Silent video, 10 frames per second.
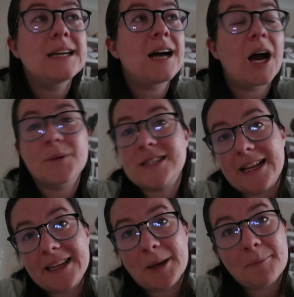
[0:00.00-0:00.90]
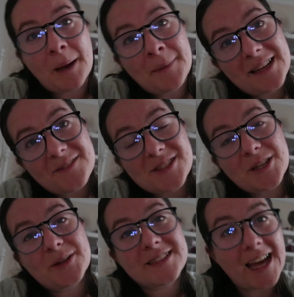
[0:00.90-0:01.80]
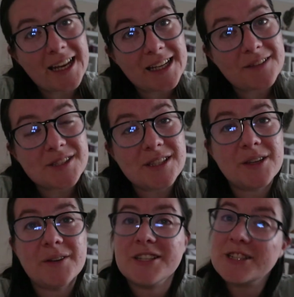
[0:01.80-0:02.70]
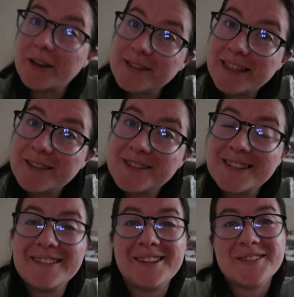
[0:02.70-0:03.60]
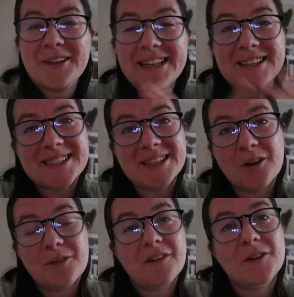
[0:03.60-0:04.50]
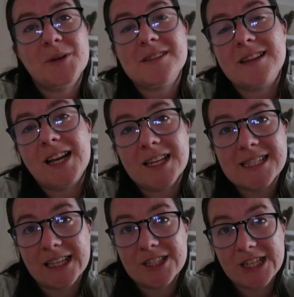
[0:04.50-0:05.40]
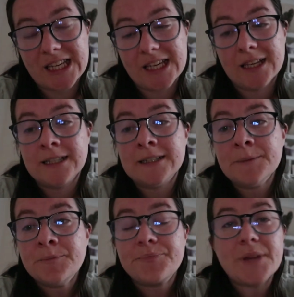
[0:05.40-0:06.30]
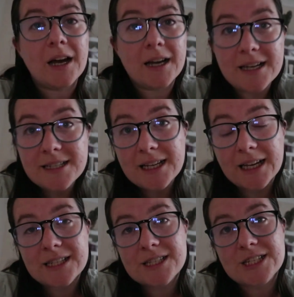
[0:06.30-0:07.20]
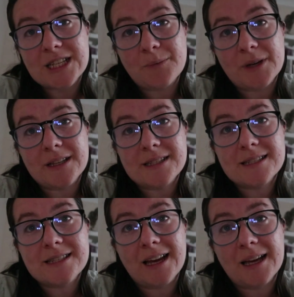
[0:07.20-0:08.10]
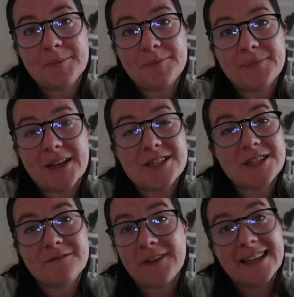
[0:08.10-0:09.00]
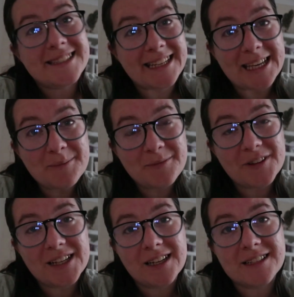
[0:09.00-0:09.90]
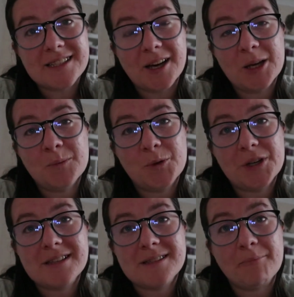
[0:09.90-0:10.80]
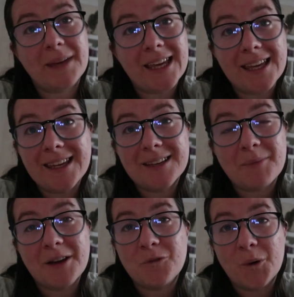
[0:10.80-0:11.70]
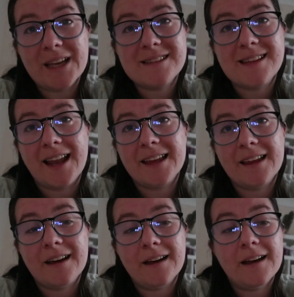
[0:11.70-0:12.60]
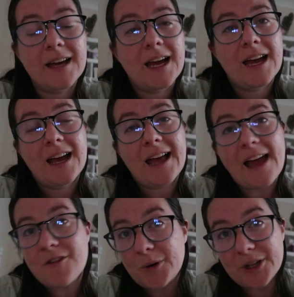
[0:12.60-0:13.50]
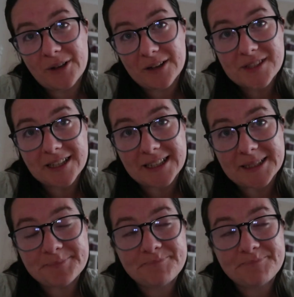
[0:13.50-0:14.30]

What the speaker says: I was telling her, Mama loves you, and Dada loves you, and Chelsea loves you, and I was listing off everyone. So the last thing she heard as she fell asleep for the last time was me, my voice telling her everyone who loves her,